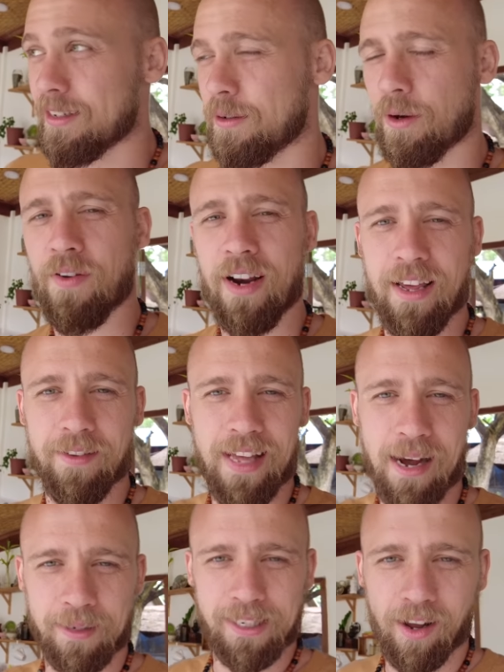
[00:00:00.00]
So if any of
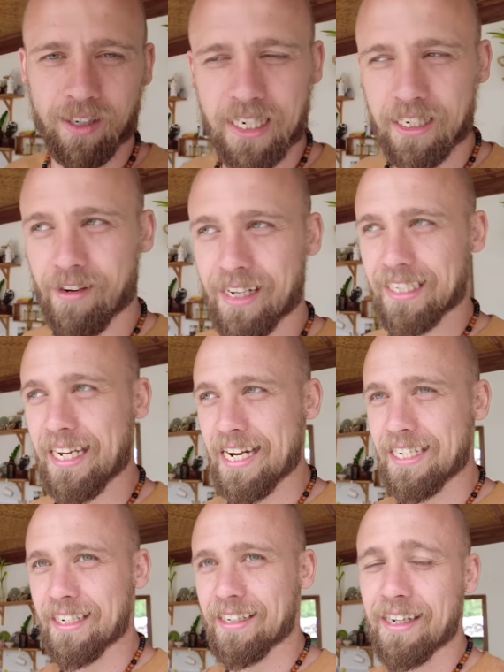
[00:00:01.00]
that was lost in
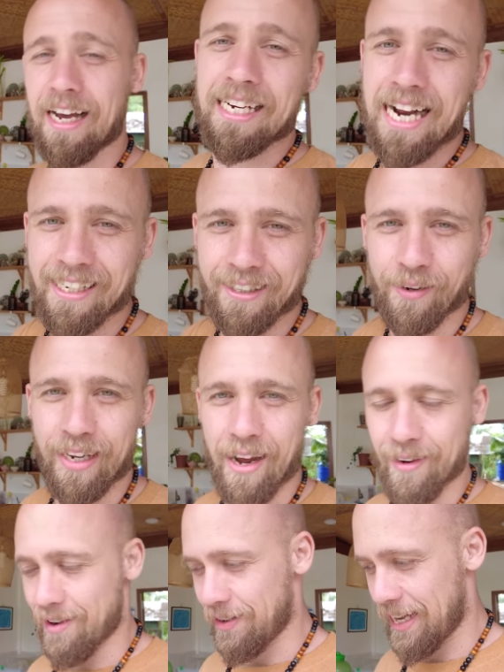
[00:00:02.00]
translation, our dad's going
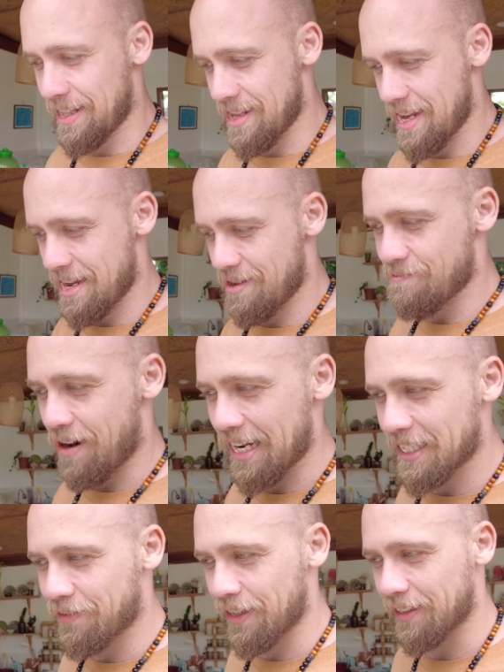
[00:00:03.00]
out living in the
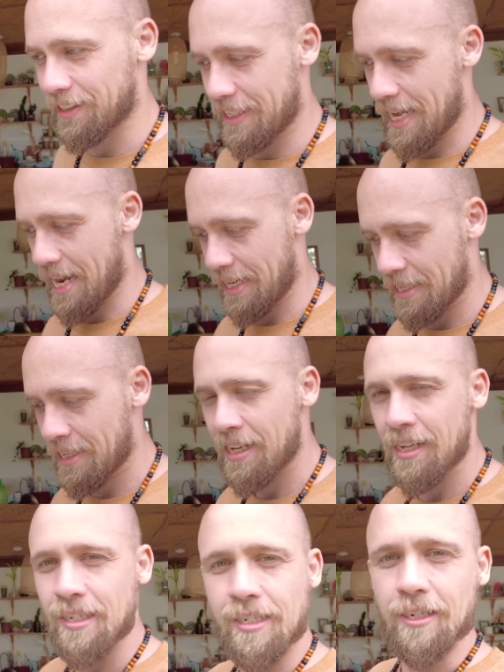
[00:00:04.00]
rice fields again.
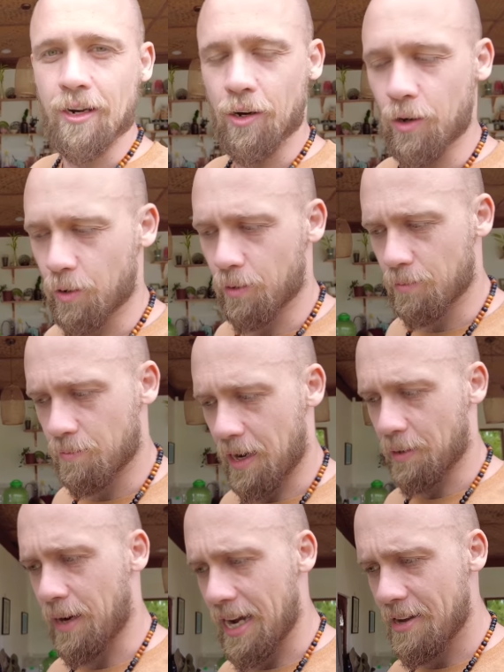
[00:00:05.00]
So
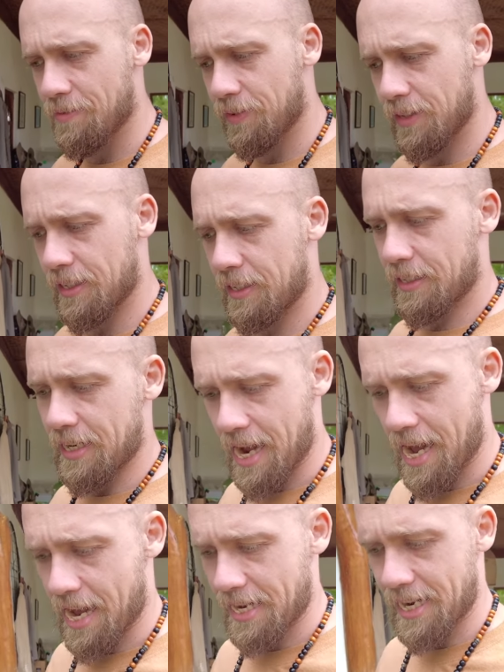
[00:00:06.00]
my wife's
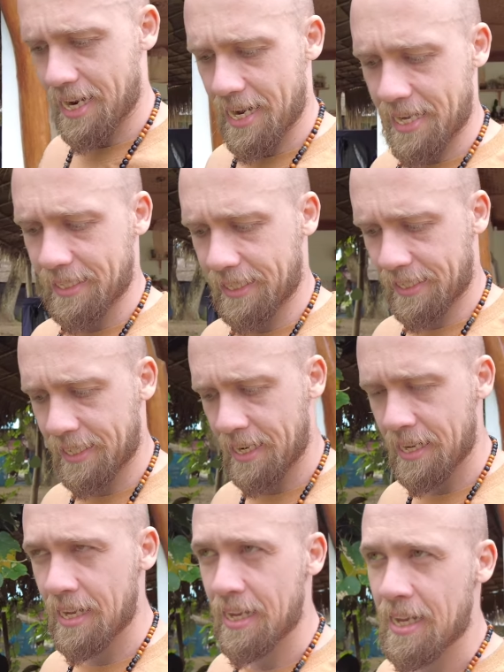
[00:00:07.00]
dad has
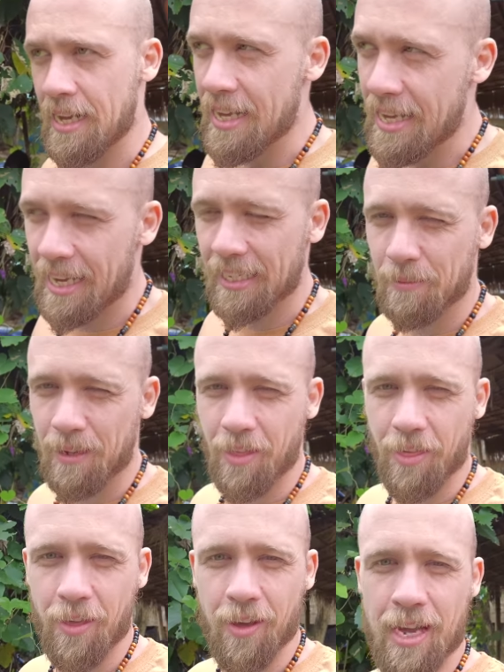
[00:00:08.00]
about
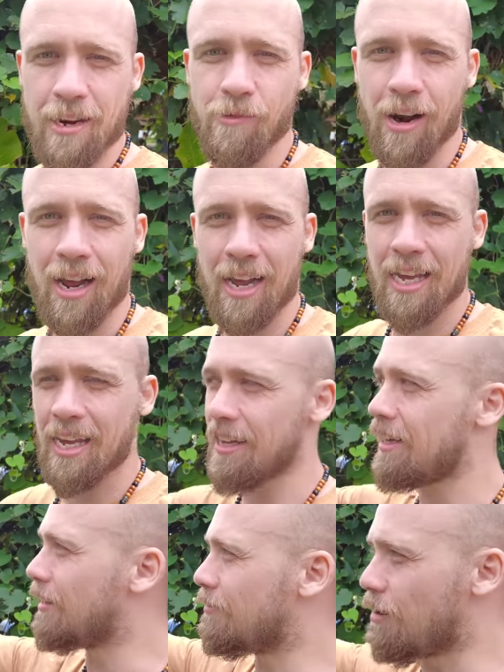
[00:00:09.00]
30 rye
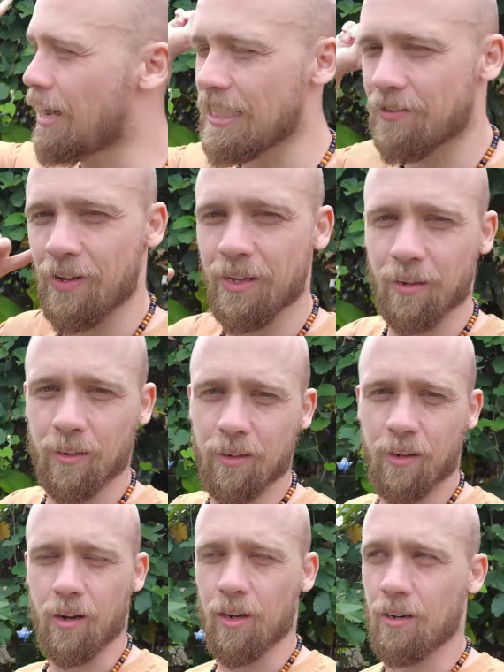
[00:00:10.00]
of rice
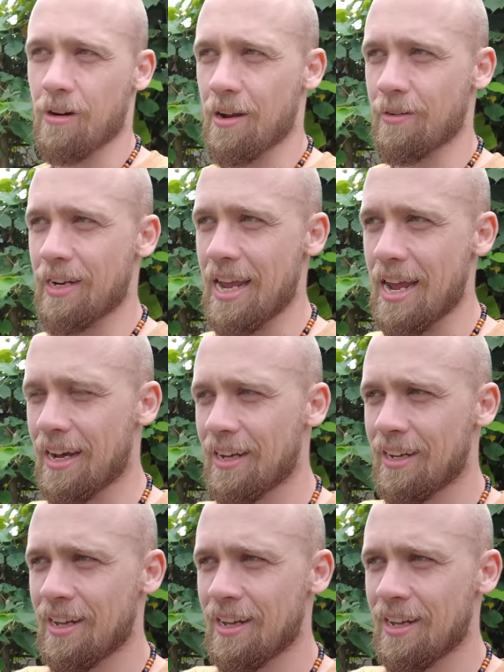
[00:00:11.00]
field all around here.